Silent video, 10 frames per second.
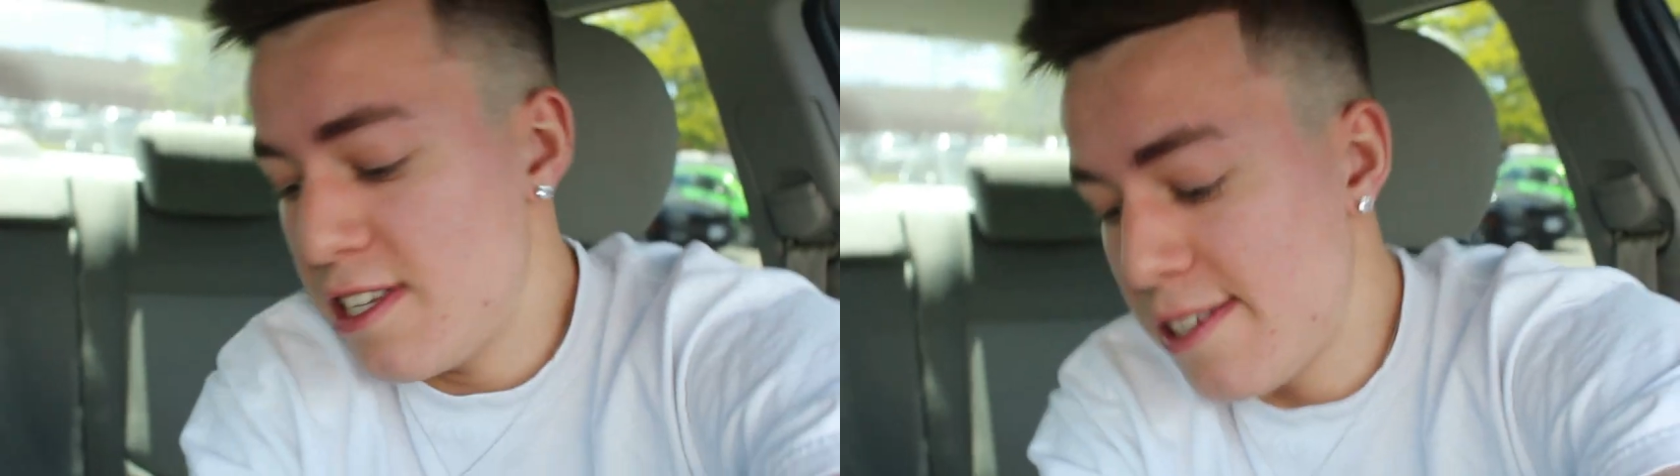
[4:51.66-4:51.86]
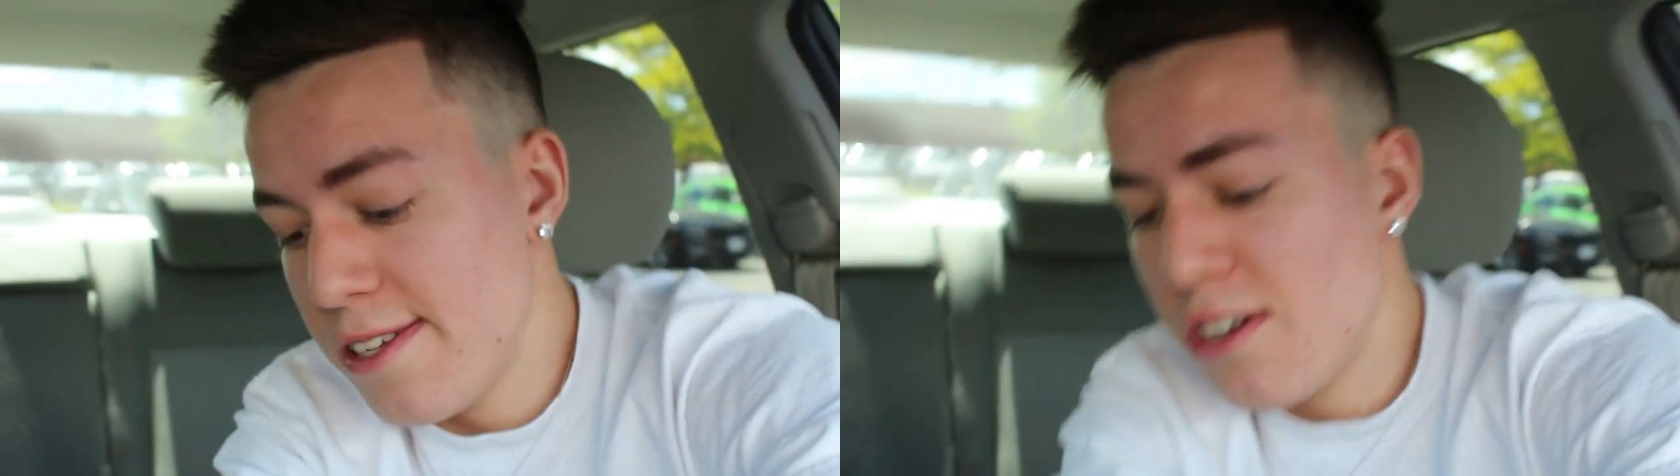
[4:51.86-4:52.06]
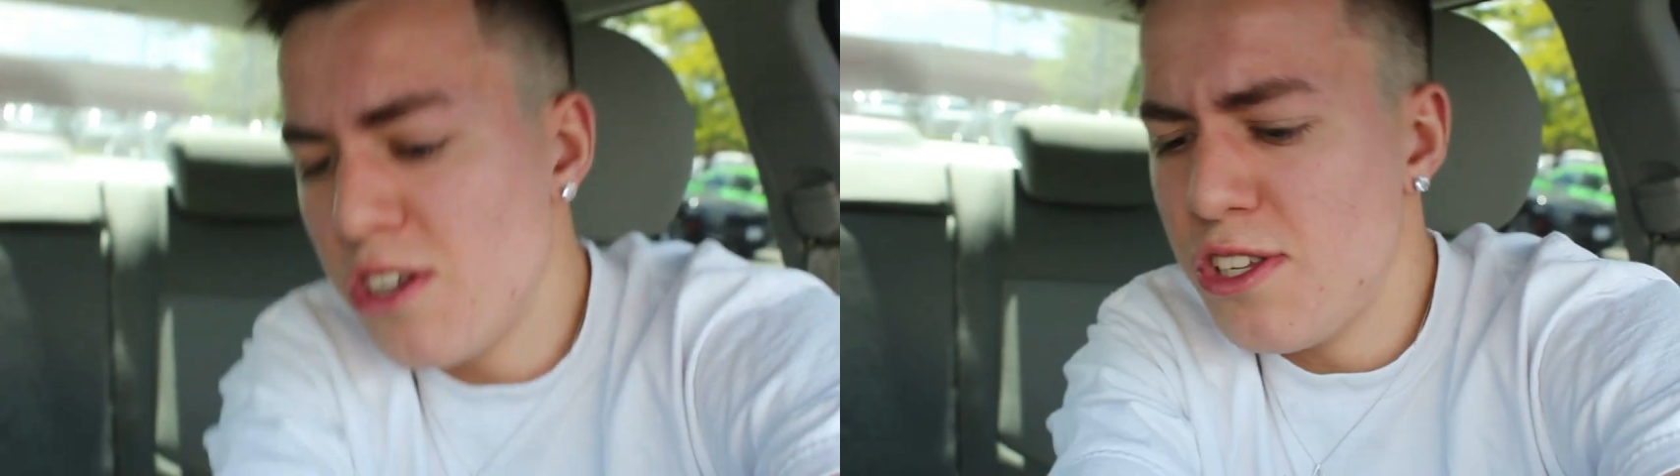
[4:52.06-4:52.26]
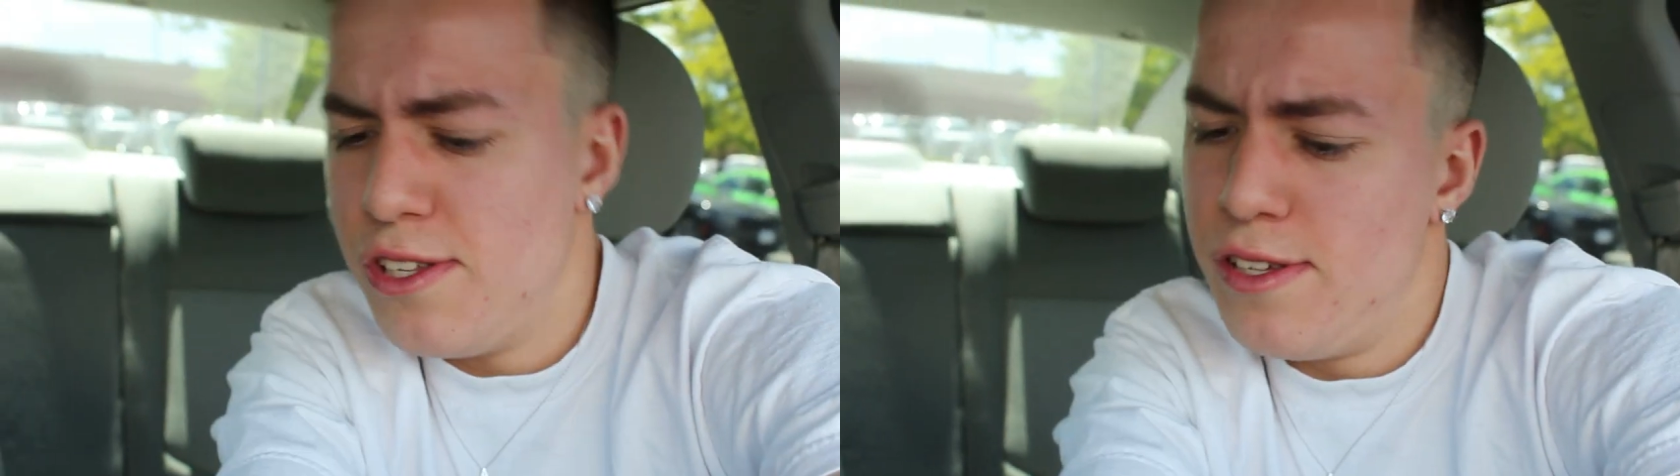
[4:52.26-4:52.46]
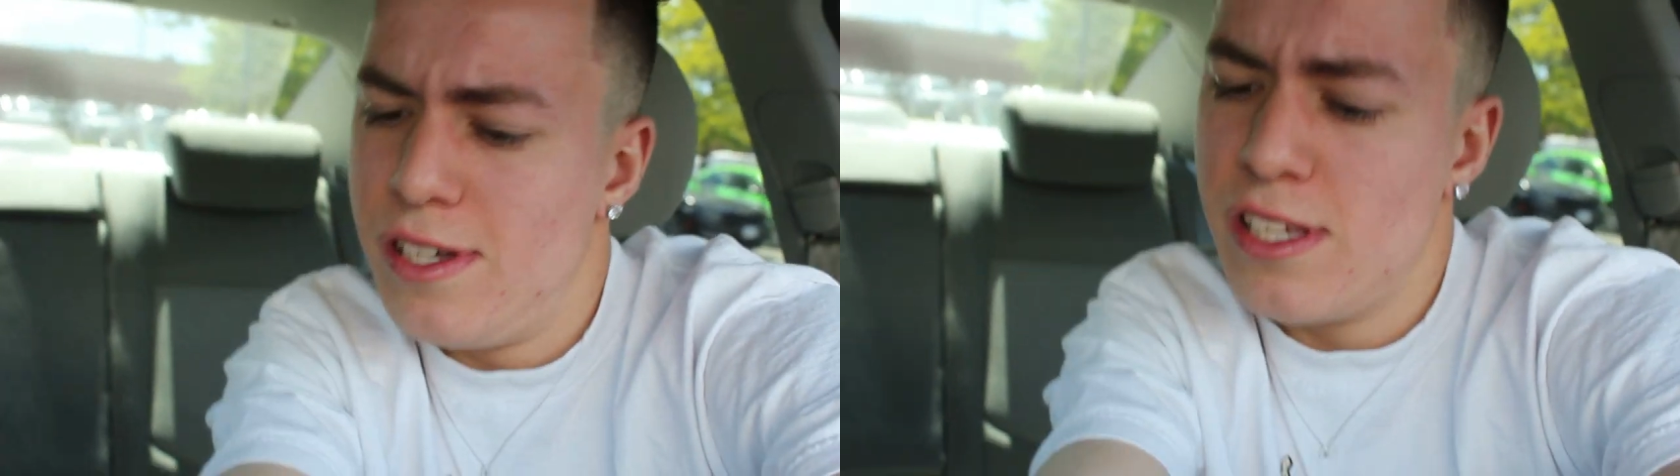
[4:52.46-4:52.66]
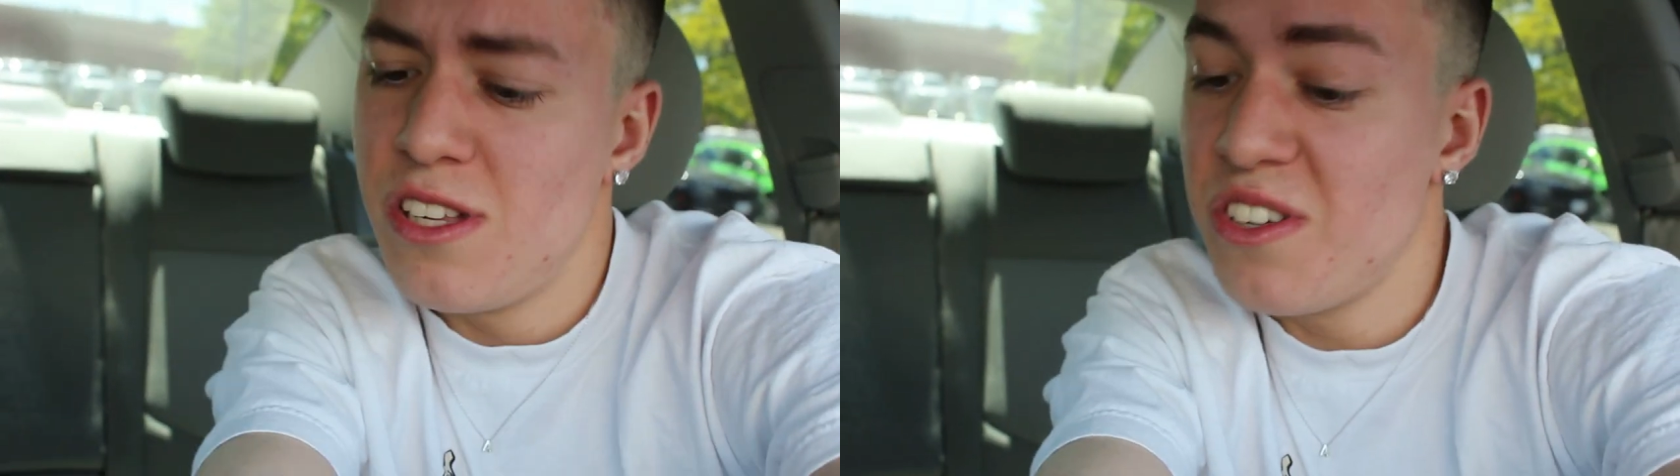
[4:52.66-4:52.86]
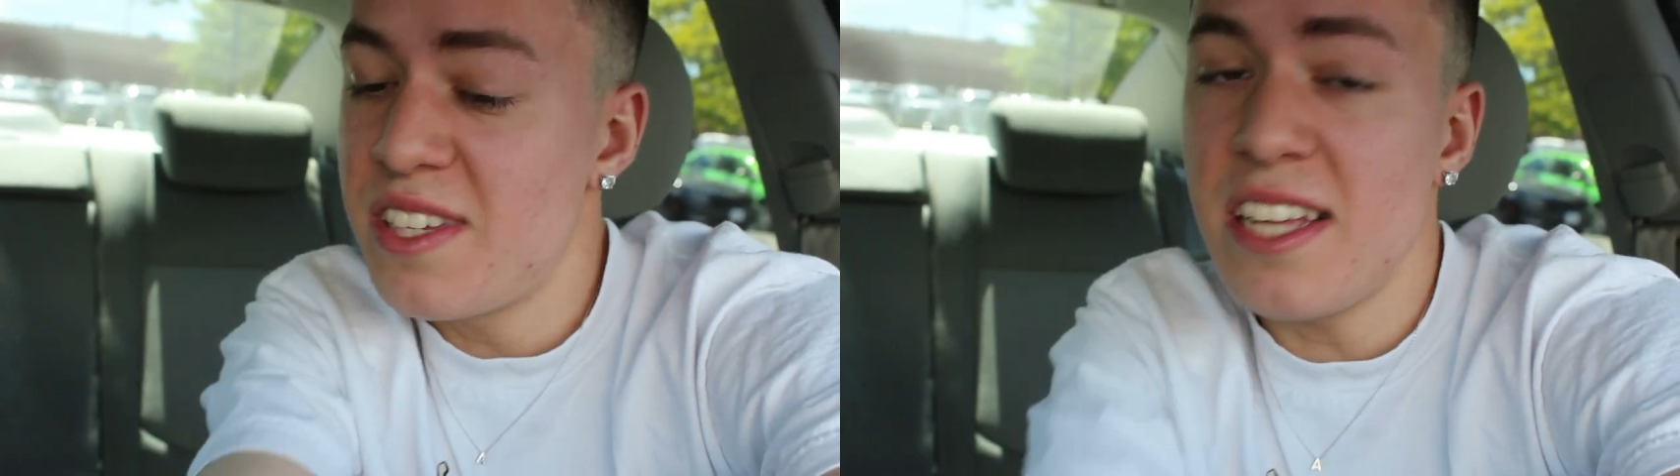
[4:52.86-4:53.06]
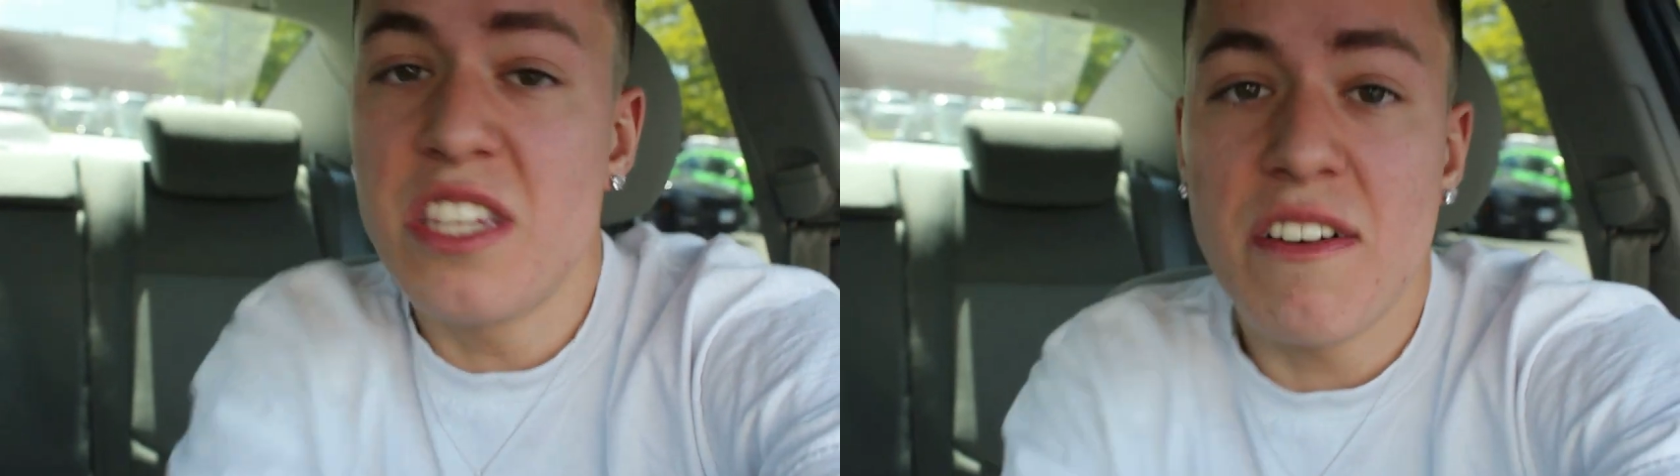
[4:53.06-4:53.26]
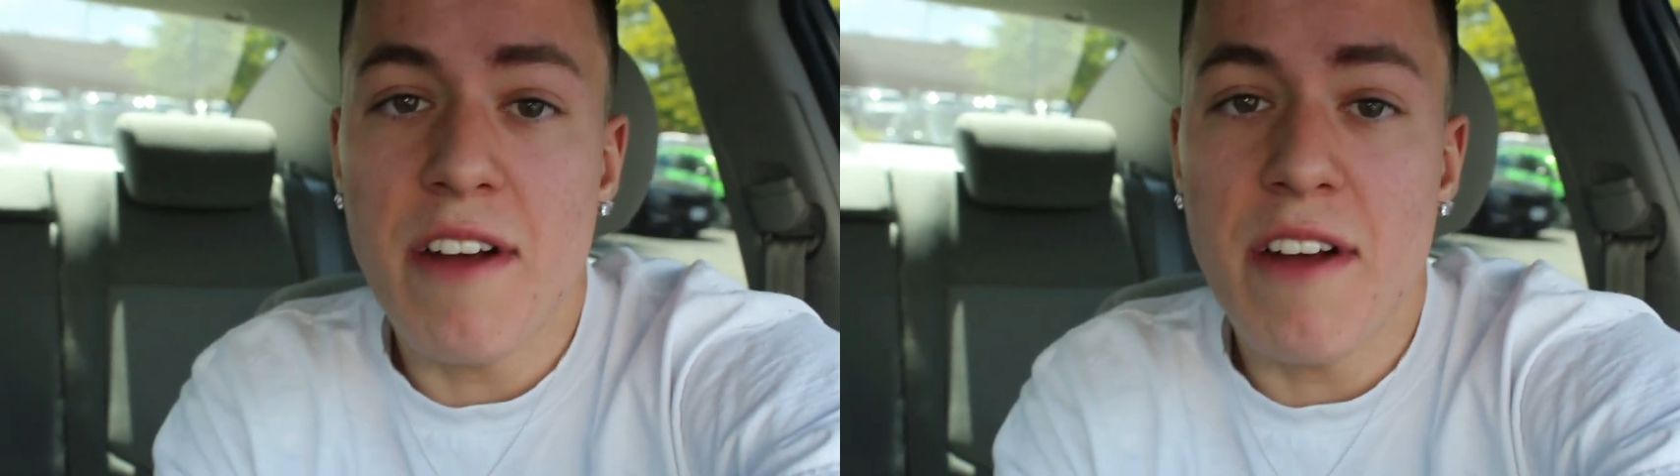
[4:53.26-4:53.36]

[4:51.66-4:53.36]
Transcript: It's a little, it's a little sensitive